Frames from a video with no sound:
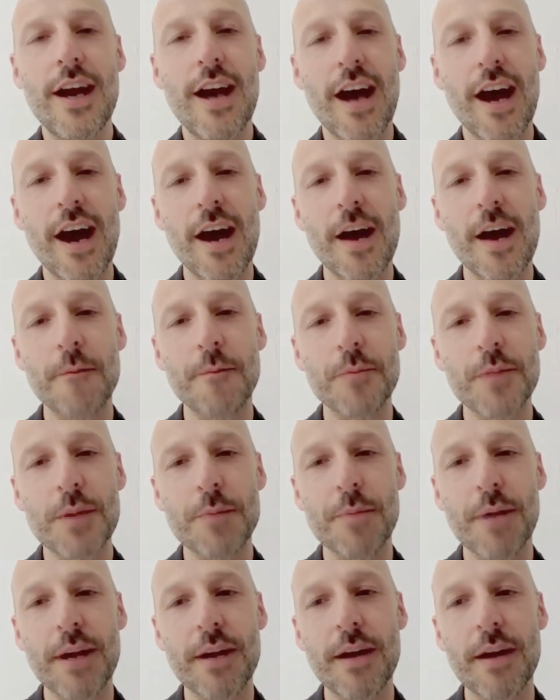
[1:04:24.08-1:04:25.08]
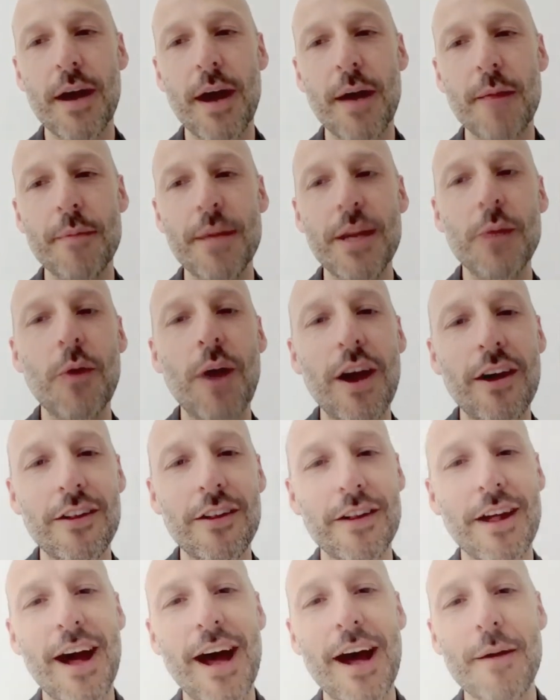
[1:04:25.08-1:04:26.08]
Um, but uh, meanwhile,
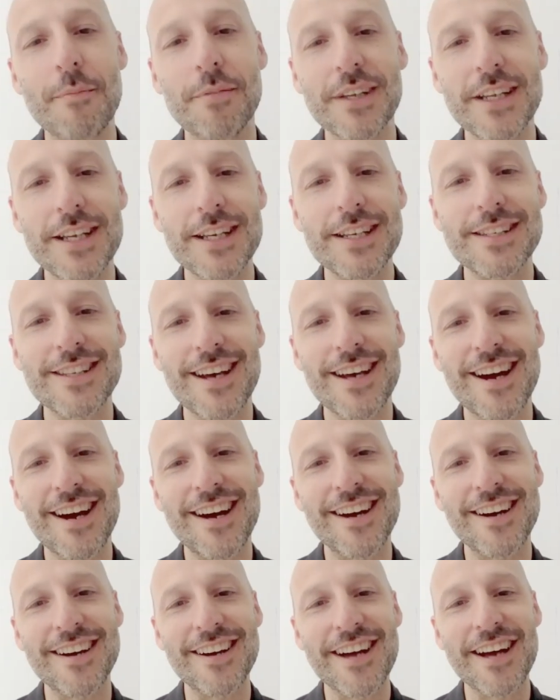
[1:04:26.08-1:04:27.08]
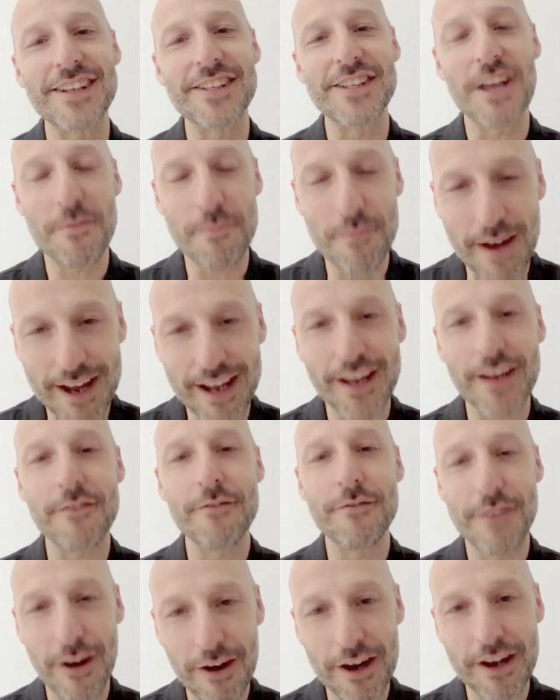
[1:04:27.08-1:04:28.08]
uh, please uh, accept my
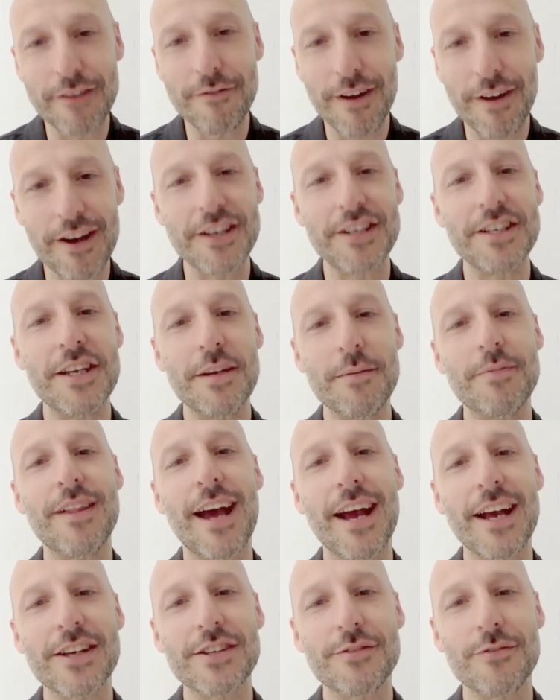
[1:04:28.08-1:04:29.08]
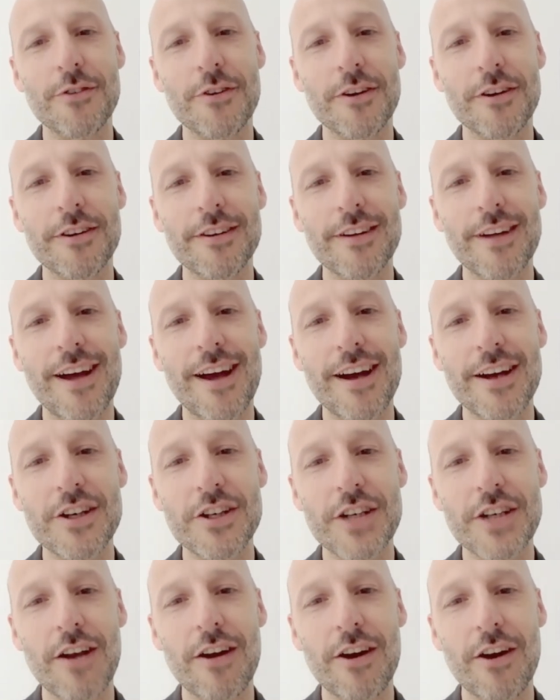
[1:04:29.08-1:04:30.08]
very very deep thanks for uh,
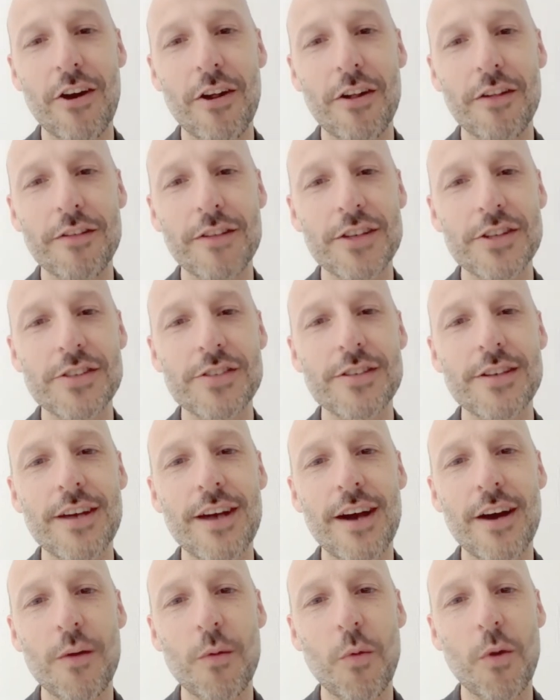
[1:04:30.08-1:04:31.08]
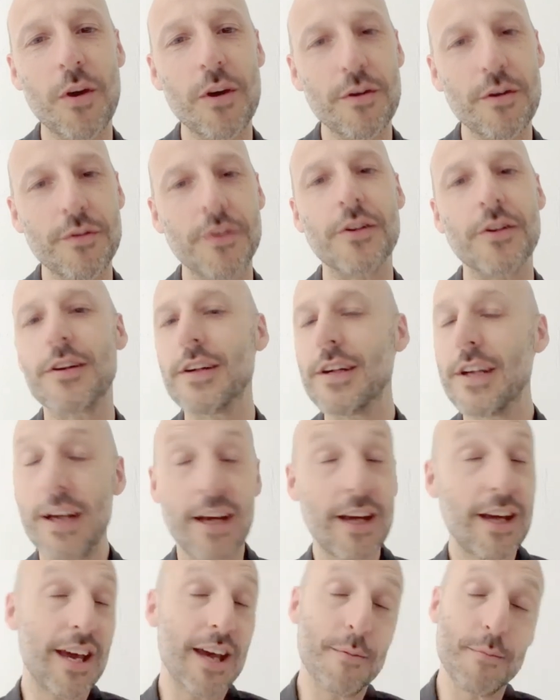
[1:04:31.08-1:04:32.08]
sharing all of this wonderful
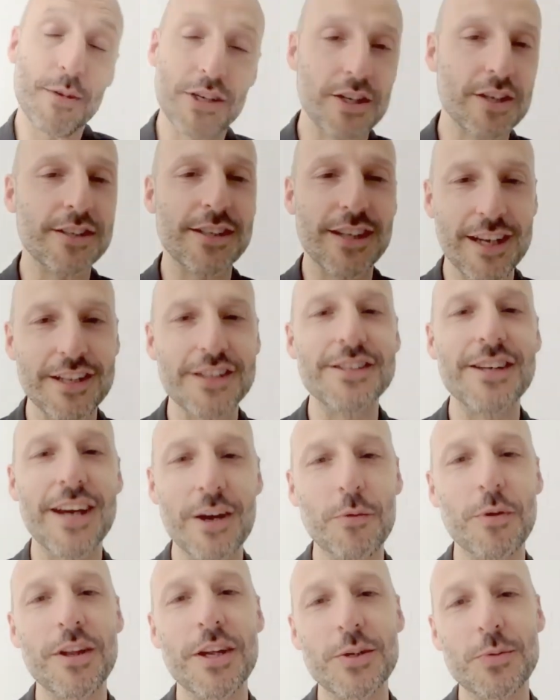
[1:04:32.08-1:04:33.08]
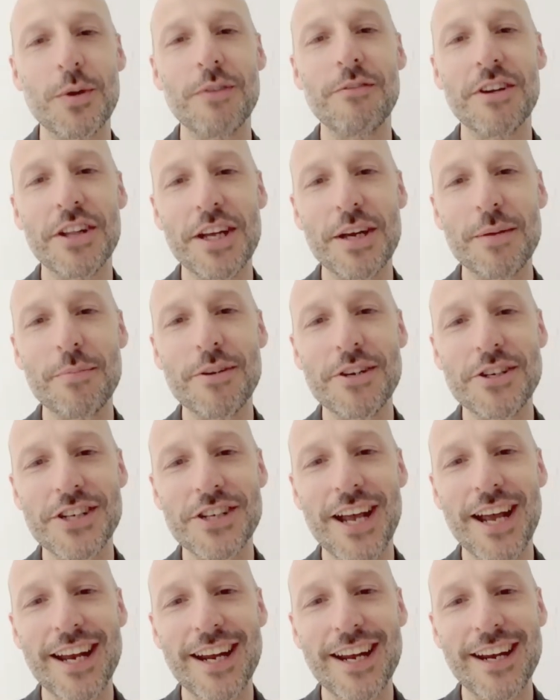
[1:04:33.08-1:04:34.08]
images and insight with us. We really
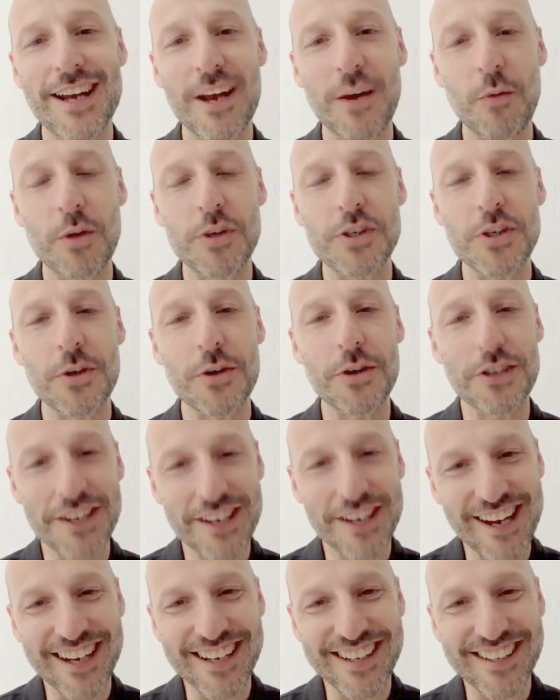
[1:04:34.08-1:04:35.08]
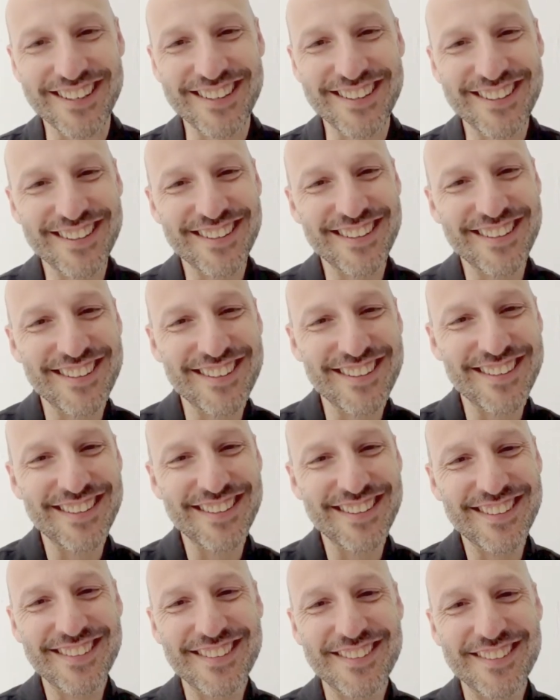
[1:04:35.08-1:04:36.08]
appreciate it and wish you a good night.
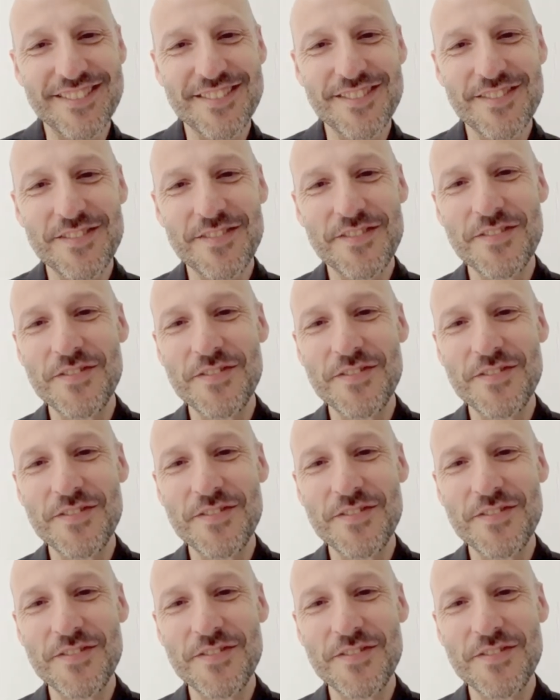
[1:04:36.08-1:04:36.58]
Thank you.